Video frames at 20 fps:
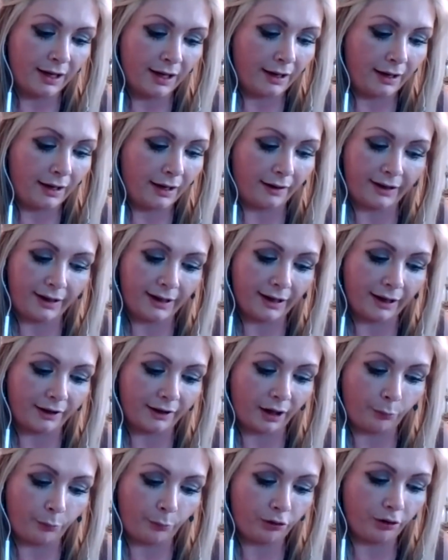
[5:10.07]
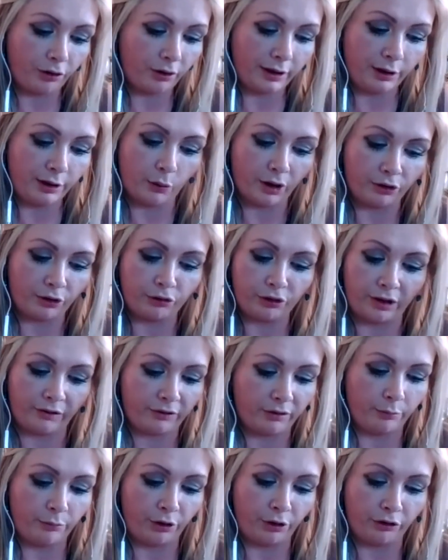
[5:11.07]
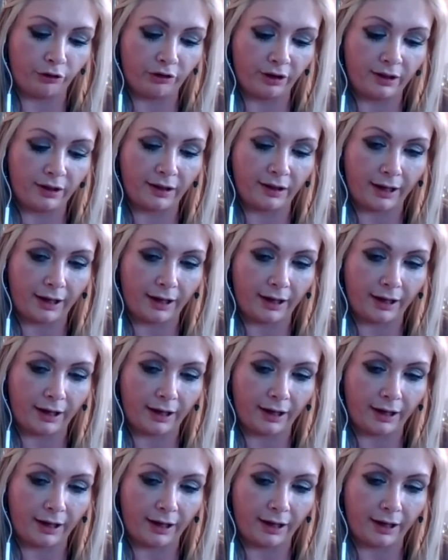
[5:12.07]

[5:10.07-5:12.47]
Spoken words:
As he had absolutely no interest in music,